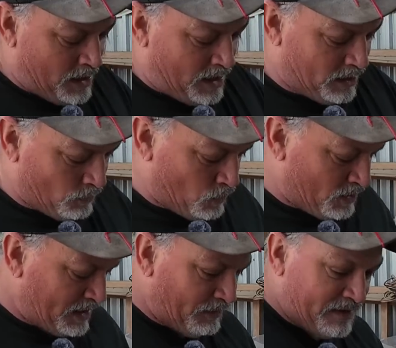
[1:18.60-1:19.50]
And the
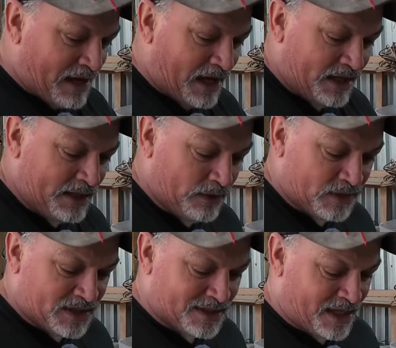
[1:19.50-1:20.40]
one that we've got here,
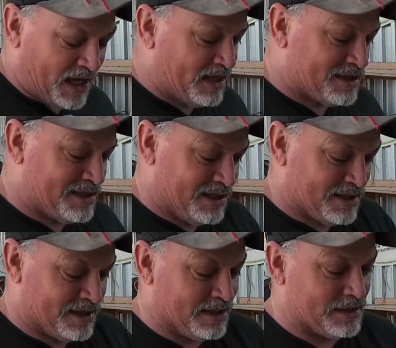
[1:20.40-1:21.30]
which is the HD
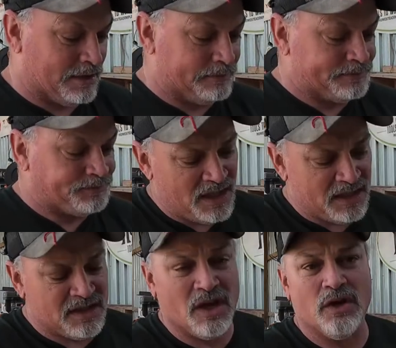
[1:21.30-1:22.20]
system,
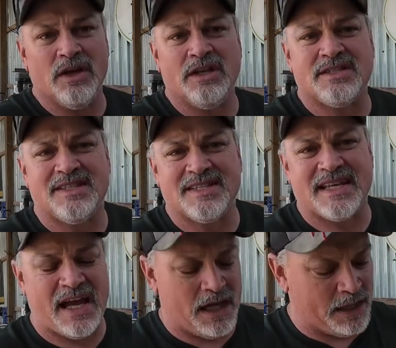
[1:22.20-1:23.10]
it's
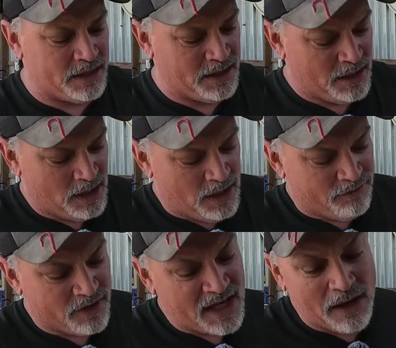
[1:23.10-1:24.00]
designed
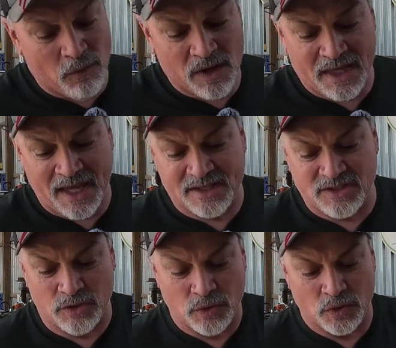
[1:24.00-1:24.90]
for Cat 1, Cat
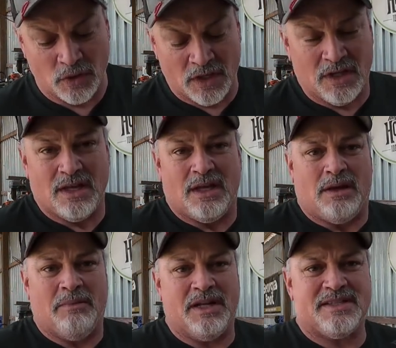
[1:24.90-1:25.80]
2,
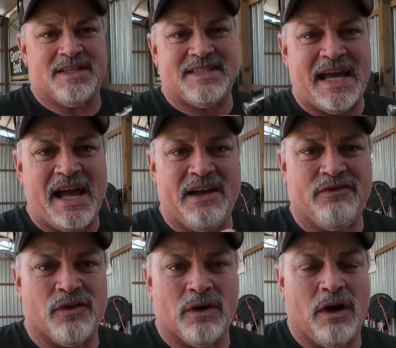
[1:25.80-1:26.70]
but it's designed
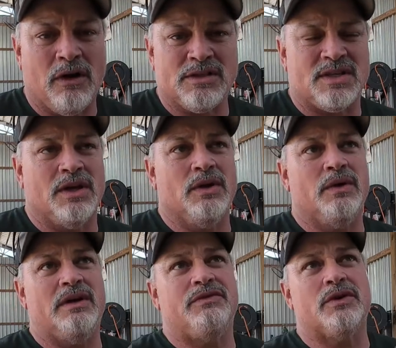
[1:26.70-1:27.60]
for also
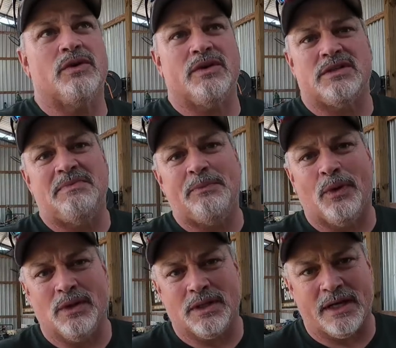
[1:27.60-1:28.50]
if you're going to be
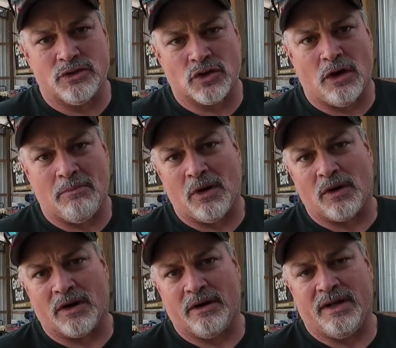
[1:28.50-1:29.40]
pulling like
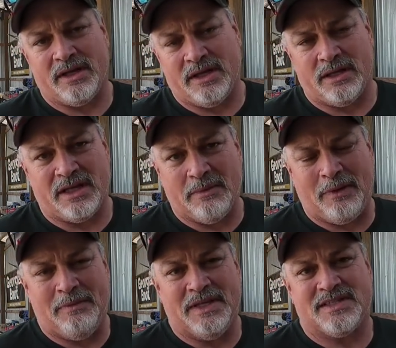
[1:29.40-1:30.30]
drawbar
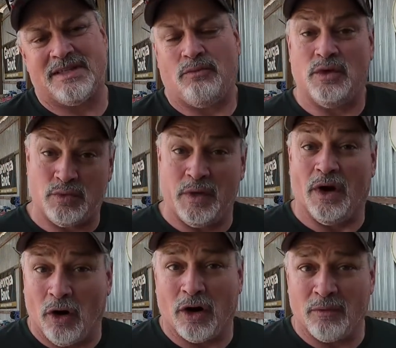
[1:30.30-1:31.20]
implements, which we
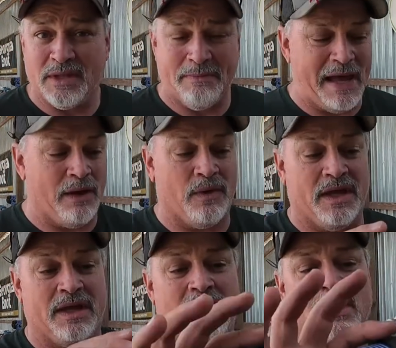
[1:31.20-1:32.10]
are with the Batwing.